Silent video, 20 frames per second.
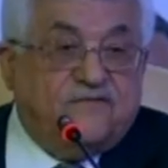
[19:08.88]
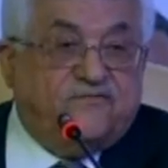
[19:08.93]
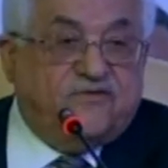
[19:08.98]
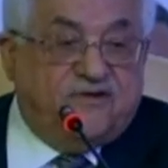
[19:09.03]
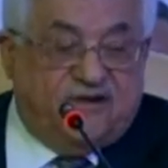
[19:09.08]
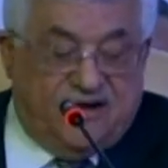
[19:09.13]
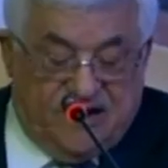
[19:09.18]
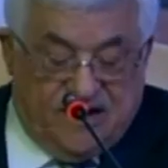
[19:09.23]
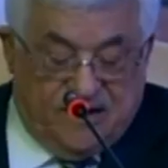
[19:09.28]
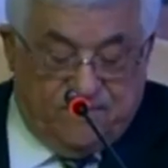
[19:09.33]

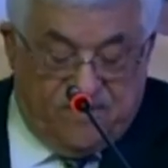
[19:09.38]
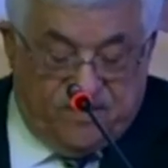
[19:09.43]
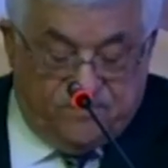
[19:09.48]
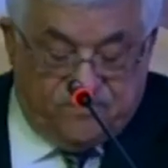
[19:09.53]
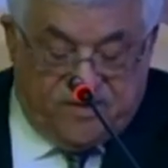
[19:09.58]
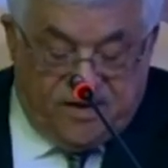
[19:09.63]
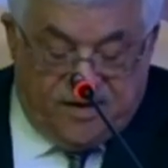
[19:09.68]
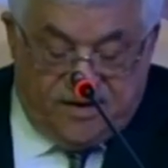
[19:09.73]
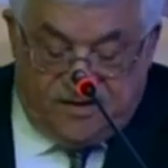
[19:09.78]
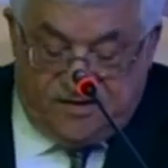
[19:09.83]
Hence, our
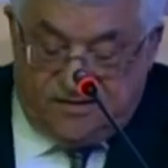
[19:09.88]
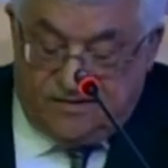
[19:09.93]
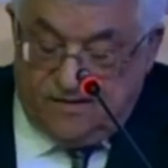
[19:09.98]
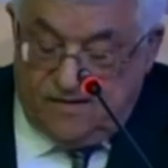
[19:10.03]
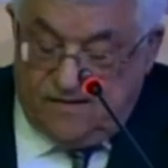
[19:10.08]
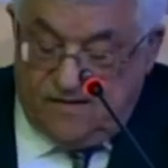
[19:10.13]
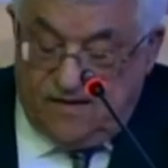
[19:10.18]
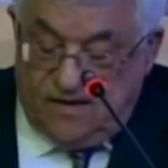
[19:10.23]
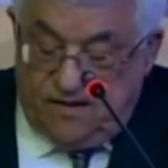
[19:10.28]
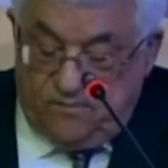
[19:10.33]

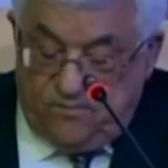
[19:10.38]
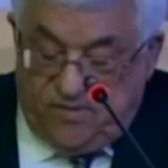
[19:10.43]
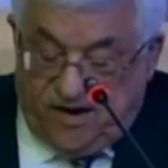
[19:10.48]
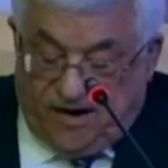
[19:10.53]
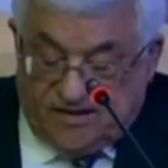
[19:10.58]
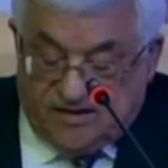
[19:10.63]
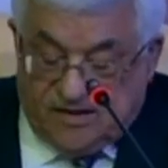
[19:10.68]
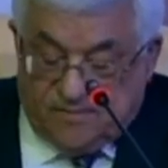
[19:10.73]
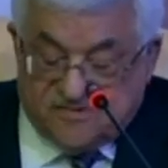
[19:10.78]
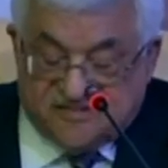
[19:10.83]
adherence to
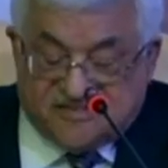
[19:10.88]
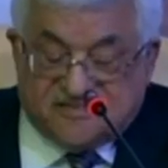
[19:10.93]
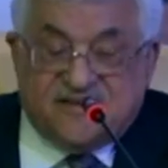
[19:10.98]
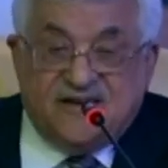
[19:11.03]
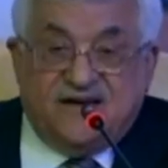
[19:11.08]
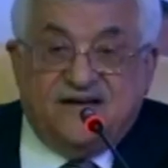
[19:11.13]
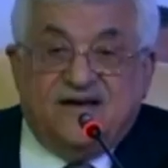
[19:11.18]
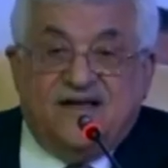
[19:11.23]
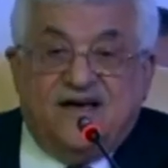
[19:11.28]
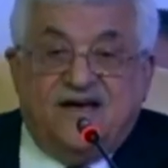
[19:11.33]
our
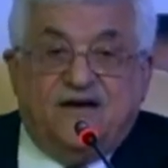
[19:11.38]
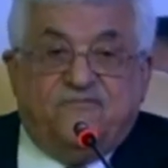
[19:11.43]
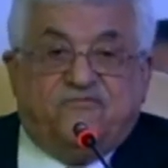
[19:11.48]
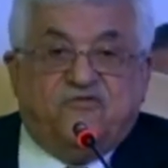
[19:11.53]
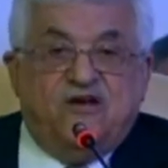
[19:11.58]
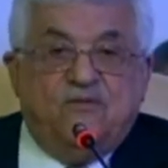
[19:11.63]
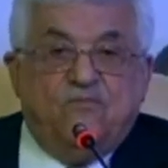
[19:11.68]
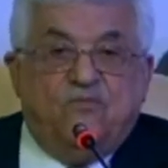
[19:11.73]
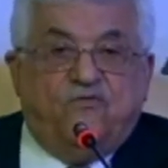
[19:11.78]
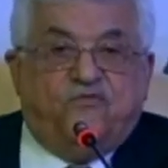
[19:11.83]
principles
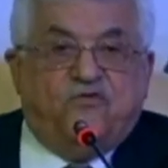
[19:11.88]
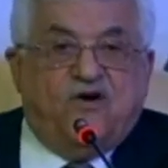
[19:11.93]
stand